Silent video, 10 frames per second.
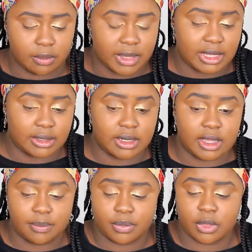But
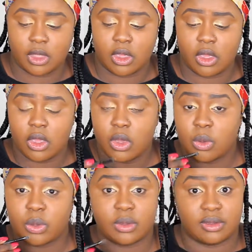um,
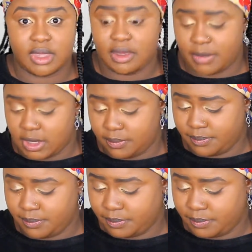yeah man